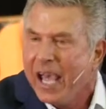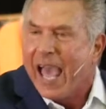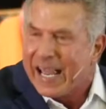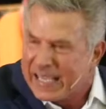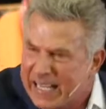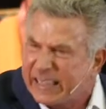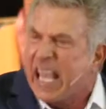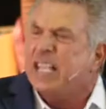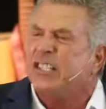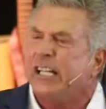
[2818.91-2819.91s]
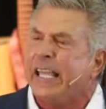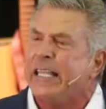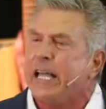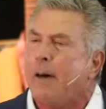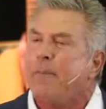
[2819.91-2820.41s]
and get things
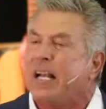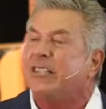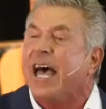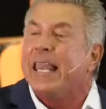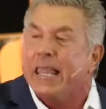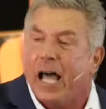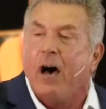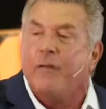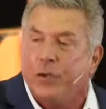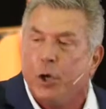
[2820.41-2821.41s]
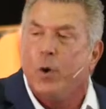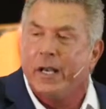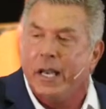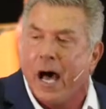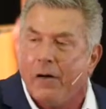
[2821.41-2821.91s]
cleaned up because I love you
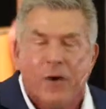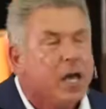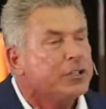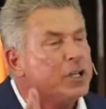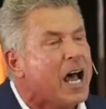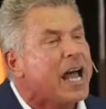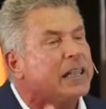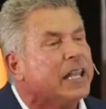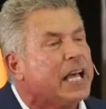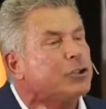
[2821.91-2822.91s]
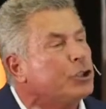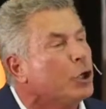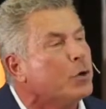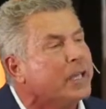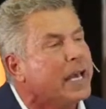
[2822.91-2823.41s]
enough to not let
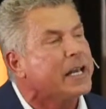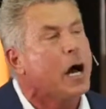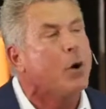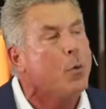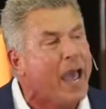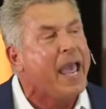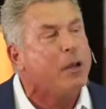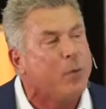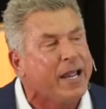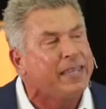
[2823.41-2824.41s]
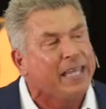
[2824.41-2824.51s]
you get away with